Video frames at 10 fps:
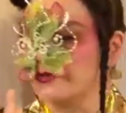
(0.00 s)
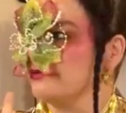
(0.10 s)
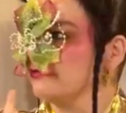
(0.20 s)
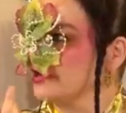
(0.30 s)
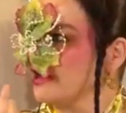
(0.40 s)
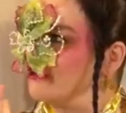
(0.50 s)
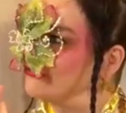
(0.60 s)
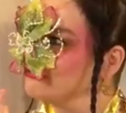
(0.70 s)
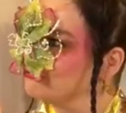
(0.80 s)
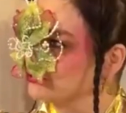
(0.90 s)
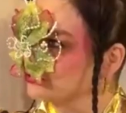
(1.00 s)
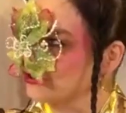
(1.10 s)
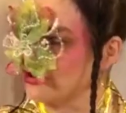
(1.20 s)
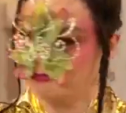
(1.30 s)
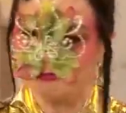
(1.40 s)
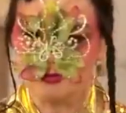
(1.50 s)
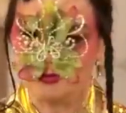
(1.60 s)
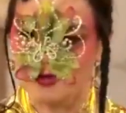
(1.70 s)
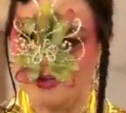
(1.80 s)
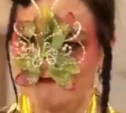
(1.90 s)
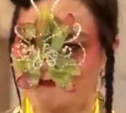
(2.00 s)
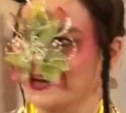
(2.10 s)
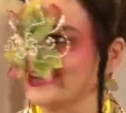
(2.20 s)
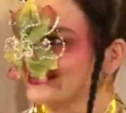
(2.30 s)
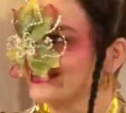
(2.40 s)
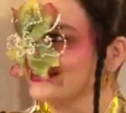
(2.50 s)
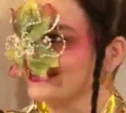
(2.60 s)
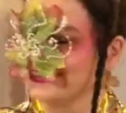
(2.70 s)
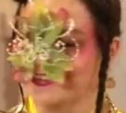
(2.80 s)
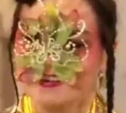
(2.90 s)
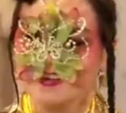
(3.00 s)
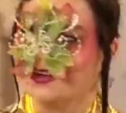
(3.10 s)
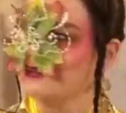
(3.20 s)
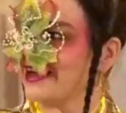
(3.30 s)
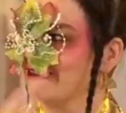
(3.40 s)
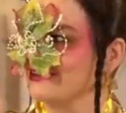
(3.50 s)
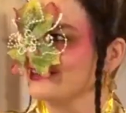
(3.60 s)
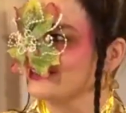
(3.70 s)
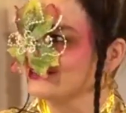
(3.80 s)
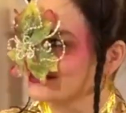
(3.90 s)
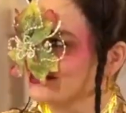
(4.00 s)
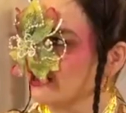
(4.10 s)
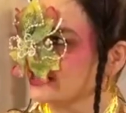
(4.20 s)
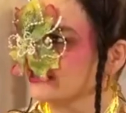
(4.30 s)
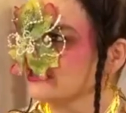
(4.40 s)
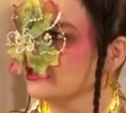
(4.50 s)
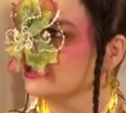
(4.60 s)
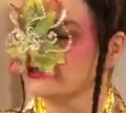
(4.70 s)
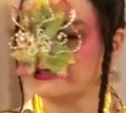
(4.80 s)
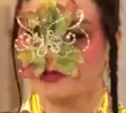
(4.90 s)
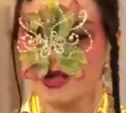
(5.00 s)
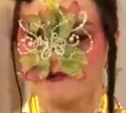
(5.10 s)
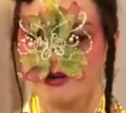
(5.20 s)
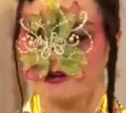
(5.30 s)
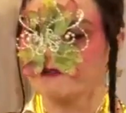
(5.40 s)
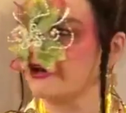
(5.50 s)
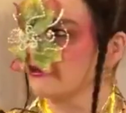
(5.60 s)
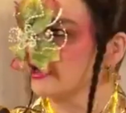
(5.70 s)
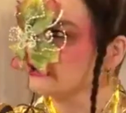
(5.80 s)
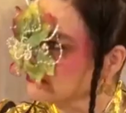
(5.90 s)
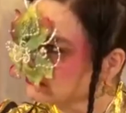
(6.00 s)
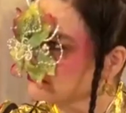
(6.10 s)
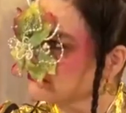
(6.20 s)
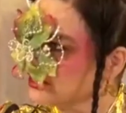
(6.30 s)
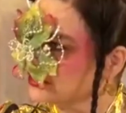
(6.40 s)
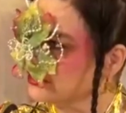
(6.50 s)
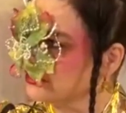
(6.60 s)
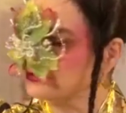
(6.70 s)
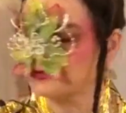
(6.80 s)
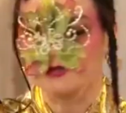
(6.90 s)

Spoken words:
have Trump, we have Brexit, we have our issues in Iceland, we have our environmental issues.